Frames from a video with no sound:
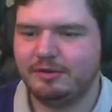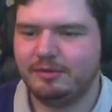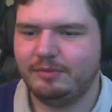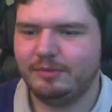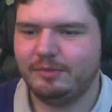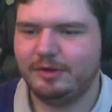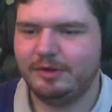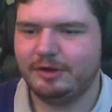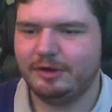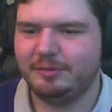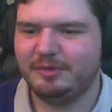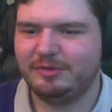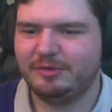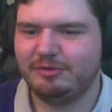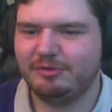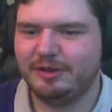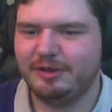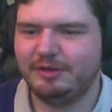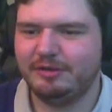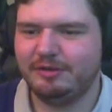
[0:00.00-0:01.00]
We are going to be
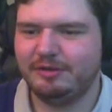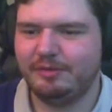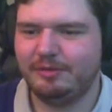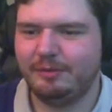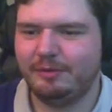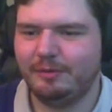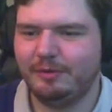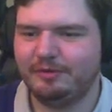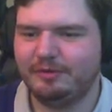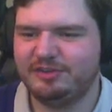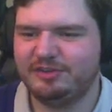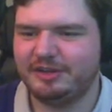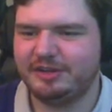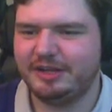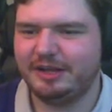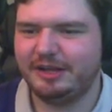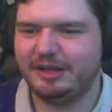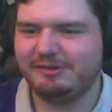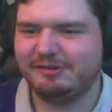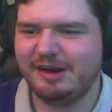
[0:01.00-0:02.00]
trying to obviously
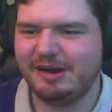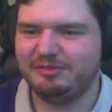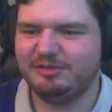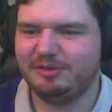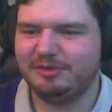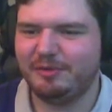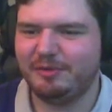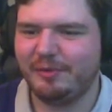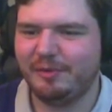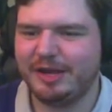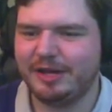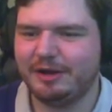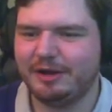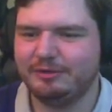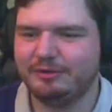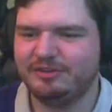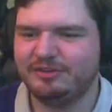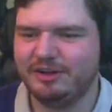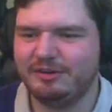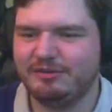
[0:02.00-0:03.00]
grab some away
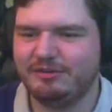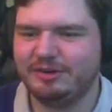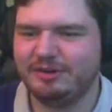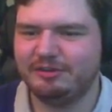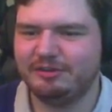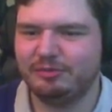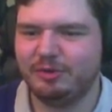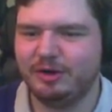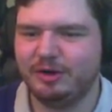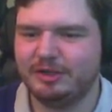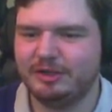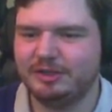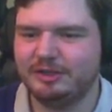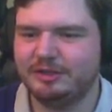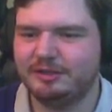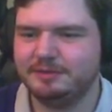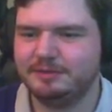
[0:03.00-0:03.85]
goals here in this one.